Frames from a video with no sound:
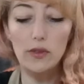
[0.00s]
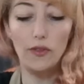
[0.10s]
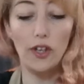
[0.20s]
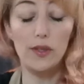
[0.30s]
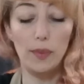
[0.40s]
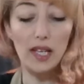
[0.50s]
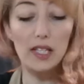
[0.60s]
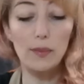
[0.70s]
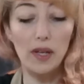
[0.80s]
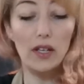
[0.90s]
first
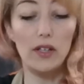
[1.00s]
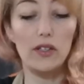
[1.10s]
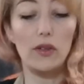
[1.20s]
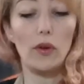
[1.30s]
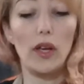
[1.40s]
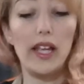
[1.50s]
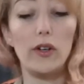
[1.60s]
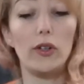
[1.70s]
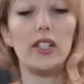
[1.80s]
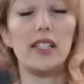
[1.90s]
piece because in
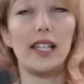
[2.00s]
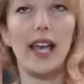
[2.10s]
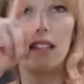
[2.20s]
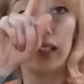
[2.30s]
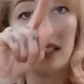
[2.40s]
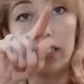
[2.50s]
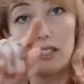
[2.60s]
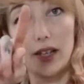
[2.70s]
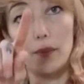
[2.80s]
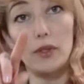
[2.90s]
order to get the little
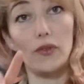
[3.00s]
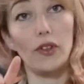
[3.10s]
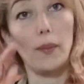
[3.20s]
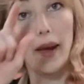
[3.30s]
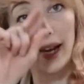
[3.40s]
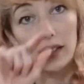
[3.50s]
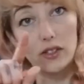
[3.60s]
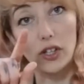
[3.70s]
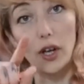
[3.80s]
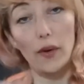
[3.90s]
dips for the paint
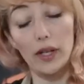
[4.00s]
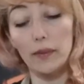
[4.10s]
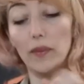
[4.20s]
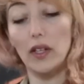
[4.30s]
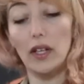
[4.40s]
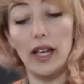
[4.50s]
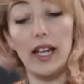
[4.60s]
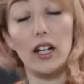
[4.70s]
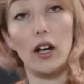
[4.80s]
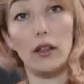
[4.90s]
to go
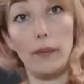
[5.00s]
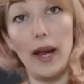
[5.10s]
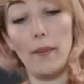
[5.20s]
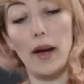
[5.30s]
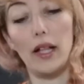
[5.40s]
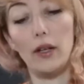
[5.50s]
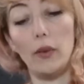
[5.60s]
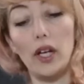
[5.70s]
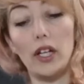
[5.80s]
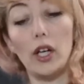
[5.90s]
in our paint palette,
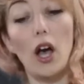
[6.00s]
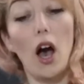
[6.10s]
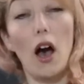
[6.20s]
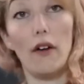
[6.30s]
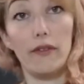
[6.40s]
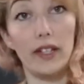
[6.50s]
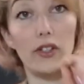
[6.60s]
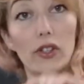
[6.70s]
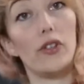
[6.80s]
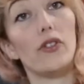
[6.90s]
we're going to carve
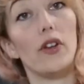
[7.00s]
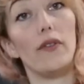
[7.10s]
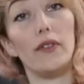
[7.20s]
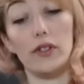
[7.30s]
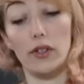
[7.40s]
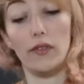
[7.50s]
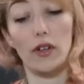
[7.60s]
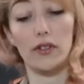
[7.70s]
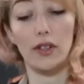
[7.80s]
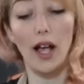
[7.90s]
into the surface of our
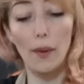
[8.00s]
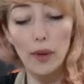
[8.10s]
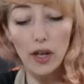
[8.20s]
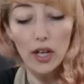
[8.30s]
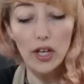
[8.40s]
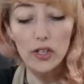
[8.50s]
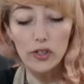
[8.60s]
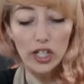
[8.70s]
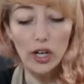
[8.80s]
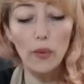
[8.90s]
slab.
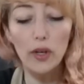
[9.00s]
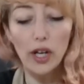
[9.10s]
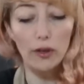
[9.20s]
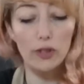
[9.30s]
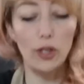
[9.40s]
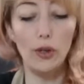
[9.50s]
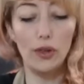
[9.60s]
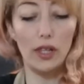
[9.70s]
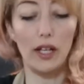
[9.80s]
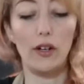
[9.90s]
So you don't want to go too
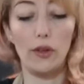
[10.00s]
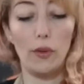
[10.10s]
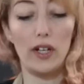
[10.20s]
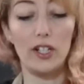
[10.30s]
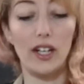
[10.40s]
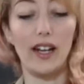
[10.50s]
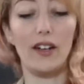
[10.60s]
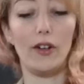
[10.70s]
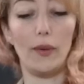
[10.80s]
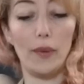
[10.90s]
thin, otherwise you're going to
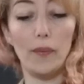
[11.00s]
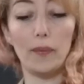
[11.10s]
end up,